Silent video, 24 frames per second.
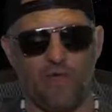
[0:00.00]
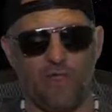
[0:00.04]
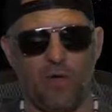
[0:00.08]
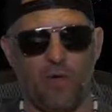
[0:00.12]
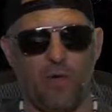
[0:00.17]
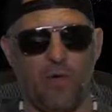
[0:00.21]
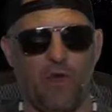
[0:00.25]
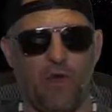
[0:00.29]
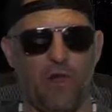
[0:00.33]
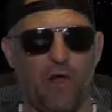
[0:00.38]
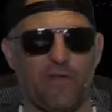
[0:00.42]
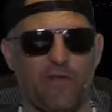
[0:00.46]
That
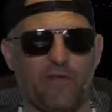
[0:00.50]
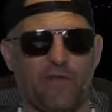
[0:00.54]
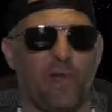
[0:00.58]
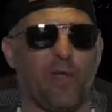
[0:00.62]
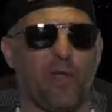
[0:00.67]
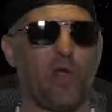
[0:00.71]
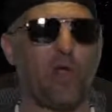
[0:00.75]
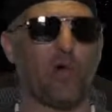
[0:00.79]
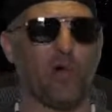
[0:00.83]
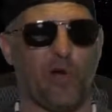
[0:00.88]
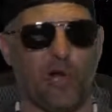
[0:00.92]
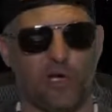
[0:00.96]
way I don't have to make
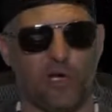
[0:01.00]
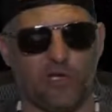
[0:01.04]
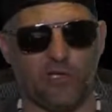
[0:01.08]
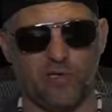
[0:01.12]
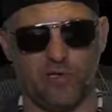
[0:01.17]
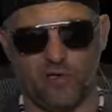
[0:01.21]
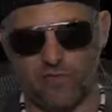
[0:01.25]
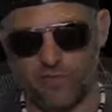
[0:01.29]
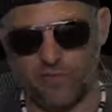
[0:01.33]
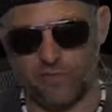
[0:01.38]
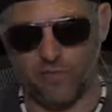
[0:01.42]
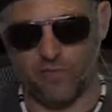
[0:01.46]
a
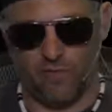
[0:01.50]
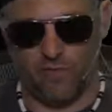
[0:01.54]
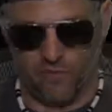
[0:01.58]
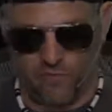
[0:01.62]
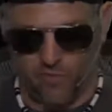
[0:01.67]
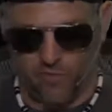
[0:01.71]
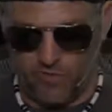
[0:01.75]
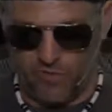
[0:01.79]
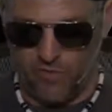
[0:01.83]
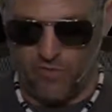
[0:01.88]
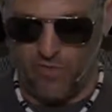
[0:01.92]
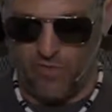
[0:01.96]
correction. So we'll
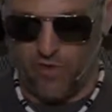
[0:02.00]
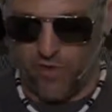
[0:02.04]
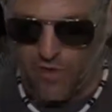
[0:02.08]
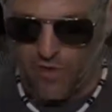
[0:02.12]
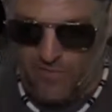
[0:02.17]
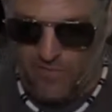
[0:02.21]
do